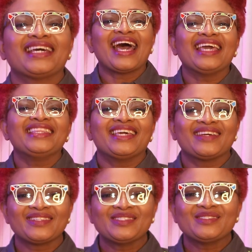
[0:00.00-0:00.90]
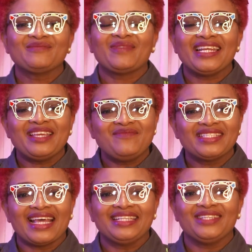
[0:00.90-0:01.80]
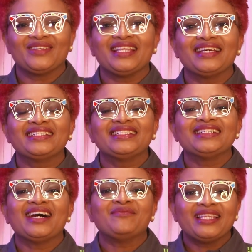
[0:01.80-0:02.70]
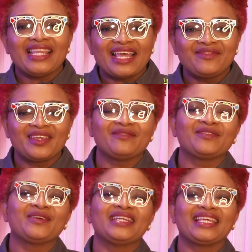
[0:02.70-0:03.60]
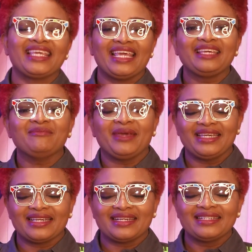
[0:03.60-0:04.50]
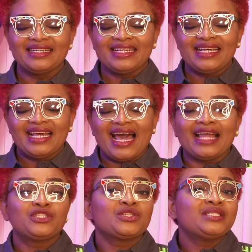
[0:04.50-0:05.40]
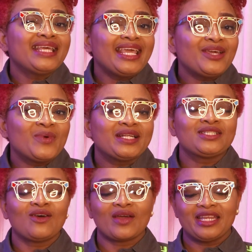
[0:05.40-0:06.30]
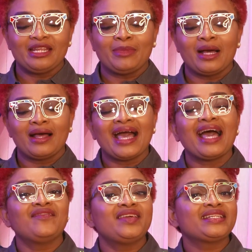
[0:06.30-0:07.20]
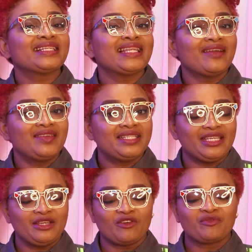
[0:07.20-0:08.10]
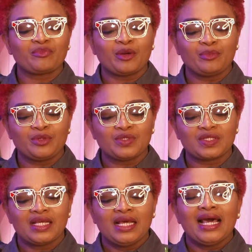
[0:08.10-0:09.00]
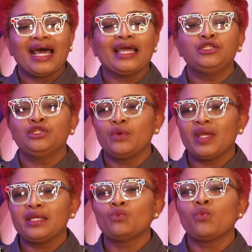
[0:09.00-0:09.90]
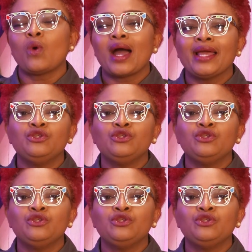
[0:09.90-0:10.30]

Hi there, my name is Adiola. I'm a life giver and a kingmaker. And today we're talking about having clarity of purpose and knowing why